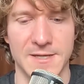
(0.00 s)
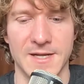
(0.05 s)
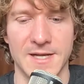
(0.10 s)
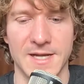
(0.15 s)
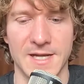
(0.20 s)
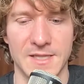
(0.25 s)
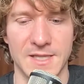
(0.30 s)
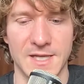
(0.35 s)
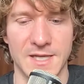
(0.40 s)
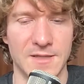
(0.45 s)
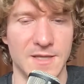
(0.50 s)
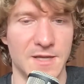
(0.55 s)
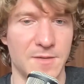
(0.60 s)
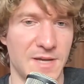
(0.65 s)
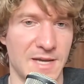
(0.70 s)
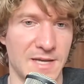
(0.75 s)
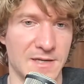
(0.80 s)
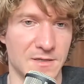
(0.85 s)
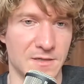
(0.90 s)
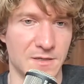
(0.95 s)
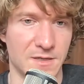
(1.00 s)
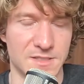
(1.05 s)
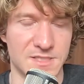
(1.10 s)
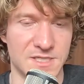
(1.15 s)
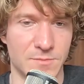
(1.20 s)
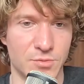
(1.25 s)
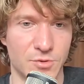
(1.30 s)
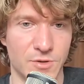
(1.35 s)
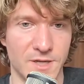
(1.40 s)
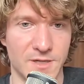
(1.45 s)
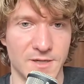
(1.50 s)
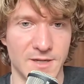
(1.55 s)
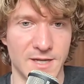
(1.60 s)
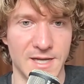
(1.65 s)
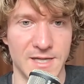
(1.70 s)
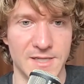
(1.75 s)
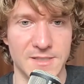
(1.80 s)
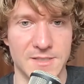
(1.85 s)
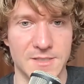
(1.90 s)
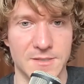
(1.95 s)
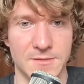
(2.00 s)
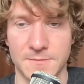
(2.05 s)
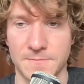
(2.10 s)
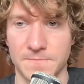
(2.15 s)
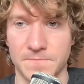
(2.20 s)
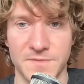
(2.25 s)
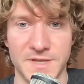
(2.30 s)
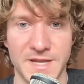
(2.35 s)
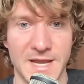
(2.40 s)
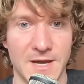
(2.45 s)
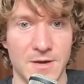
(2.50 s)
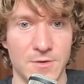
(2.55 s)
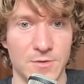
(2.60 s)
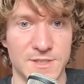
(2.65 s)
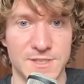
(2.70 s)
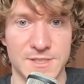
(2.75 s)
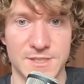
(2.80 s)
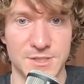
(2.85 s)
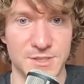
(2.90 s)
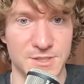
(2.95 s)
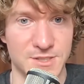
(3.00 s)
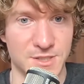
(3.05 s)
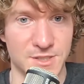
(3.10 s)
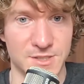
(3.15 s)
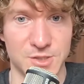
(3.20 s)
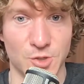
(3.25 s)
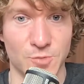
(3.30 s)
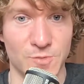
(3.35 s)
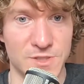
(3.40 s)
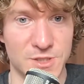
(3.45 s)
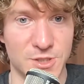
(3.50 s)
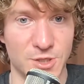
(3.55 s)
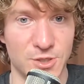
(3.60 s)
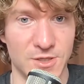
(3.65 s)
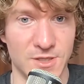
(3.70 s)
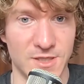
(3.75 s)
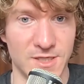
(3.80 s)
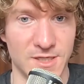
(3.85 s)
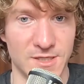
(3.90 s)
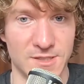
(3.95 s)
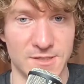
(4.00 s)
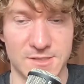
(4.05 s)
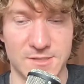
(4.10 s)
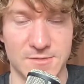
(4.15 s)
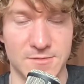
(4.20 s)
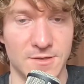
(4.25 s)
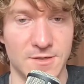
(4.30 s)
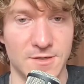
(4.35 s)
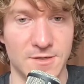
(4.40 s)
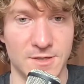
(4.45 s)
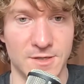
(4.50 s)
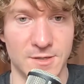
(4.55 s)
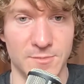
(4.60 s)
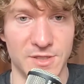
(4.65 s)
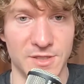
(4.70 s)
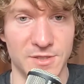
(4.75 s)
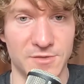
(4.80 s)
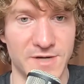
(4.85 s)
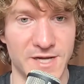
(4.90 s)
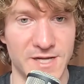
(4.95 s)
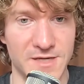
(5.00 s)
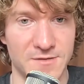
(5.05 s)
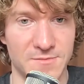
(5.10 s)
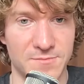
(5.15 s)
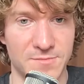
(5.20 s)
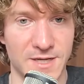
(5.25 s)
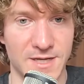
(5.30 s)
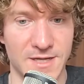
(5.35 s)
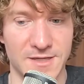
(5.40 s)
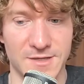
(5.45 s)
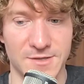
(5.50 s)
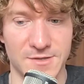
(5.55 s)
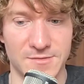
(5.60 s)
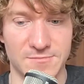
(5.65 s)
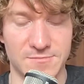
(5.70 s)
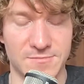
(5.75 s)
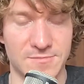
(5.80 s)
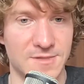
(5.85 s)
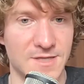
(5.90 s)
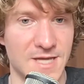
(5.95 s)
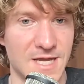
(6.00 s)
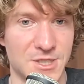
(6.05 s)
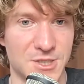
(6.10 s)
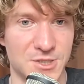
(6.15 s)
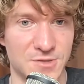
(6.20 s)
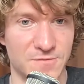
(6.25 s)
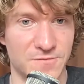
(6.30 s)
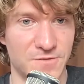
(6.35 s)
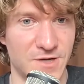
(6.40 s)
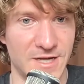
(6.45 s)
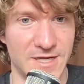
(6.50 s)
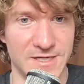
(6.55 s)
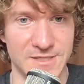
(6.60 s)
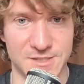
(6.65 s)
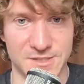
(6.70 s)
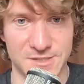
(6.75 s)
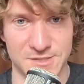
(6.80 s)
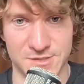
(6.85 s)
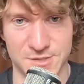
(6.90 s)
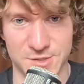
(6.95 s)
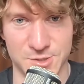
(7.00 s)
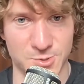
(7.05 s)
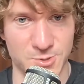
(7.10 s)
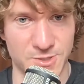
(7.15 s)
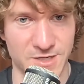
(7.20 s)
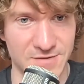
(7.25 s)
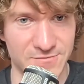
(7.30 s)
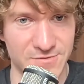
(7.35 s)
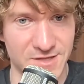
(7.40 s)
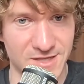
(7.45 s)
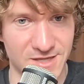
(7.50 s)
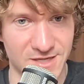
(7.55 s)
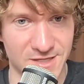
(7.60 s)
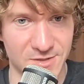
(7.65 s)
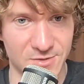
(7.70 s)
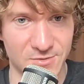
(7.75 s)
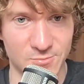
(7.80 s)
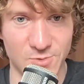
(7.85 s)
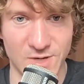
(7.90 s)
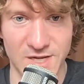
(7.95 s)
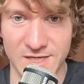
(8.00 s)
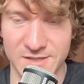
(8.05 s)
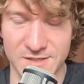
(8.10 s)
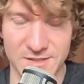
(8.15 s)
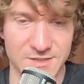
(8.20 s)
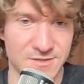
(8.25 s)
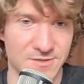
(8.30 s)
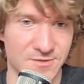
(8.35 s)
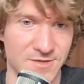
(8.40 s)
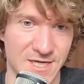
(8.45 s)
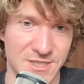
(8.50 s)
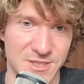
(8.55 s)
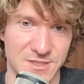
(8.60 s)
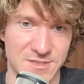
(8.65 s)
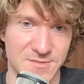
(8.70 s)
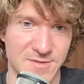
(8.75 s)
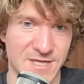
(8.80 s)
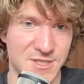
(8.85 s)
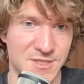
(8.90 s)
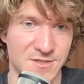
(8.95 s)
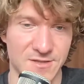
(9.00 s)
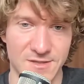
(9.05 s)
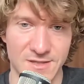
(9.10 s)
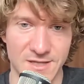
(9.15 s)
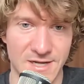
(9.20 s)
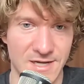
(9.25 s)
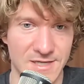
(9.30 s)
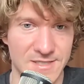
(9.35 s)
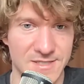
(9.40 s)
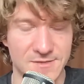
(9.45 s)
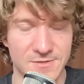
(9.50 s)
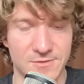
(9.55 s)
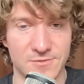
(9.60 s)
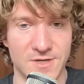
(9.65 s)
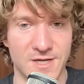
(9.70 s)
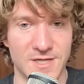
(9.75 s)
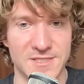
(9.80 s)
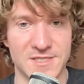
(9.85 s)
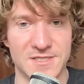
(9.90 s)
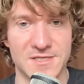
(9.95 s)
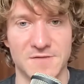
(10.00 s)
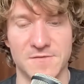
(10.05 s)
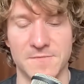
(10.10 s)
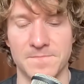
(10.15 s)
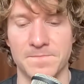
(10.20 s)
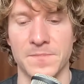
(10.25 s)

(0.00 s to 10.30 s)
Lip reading: And then they abandoned it at some point, and now it's almost totally just obliterated by, you know, nature and vines just destroying everything, and the wind smashing the glass and all kinds of stuff.